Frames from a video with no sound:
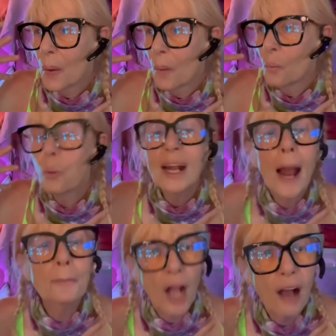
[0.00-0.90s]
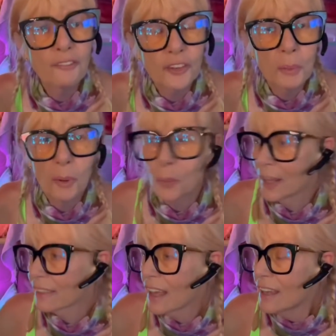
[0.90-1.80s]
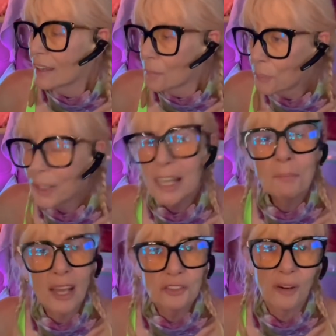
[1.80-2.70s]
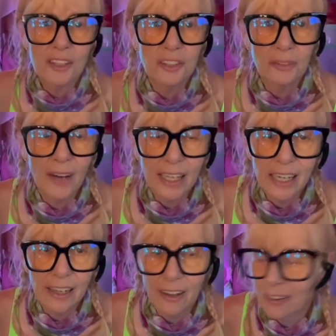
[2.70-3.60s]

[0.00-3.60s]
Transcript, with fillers: what I'm comfortable with. Putting my dresser right here.